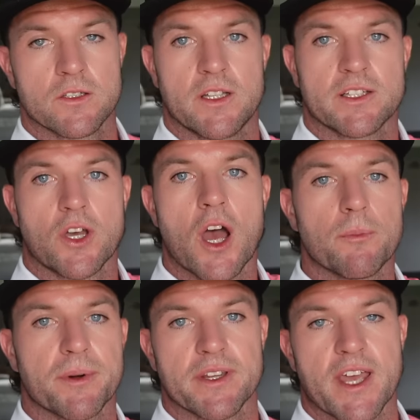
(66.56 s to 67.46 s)
So let's go.
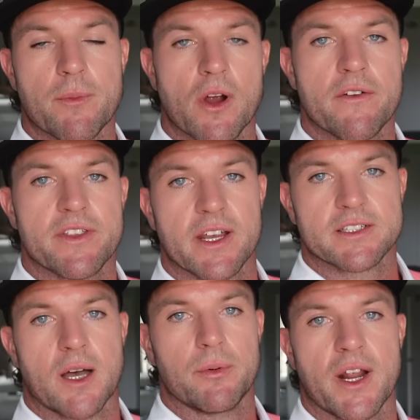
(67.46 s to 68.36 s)
We'll bring the camera over the
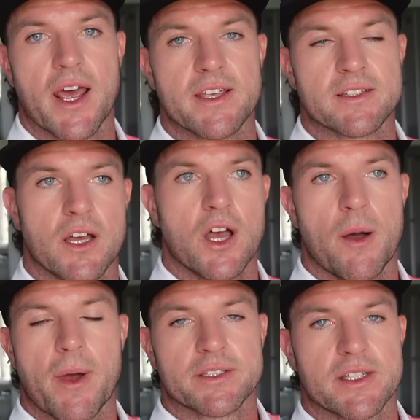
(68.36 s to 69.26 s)
next couple of days.
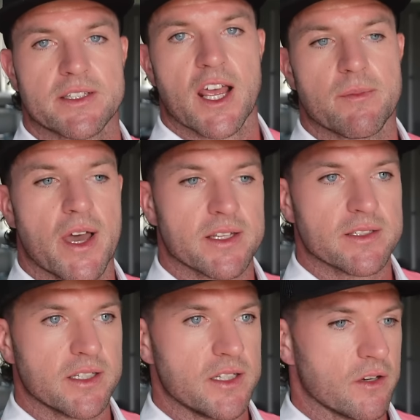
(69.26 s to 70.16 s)
I'm actually staying back in
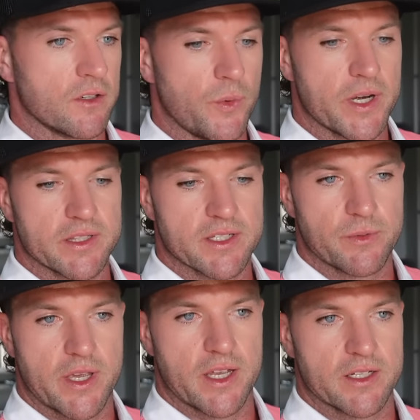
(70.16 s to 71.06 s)
Sydney. I've got a wedding this
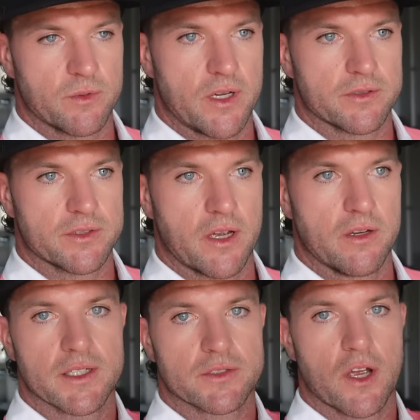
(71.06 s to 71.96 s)
weekend as well. So
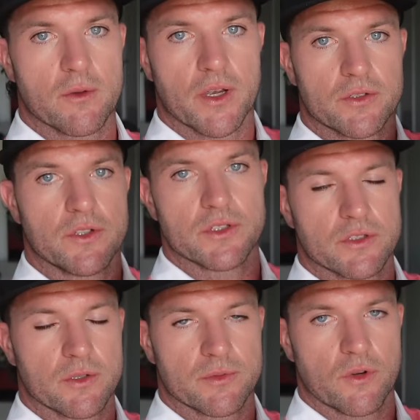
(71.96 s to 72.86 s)
let's go. Make sure you
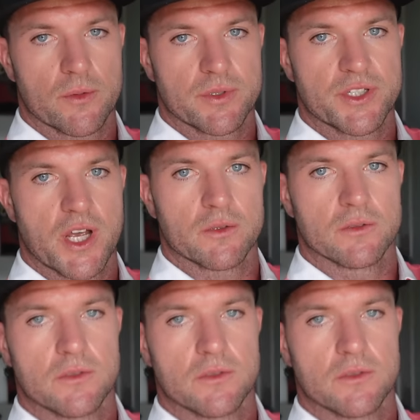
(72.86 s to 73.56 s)
subscribe to the channel.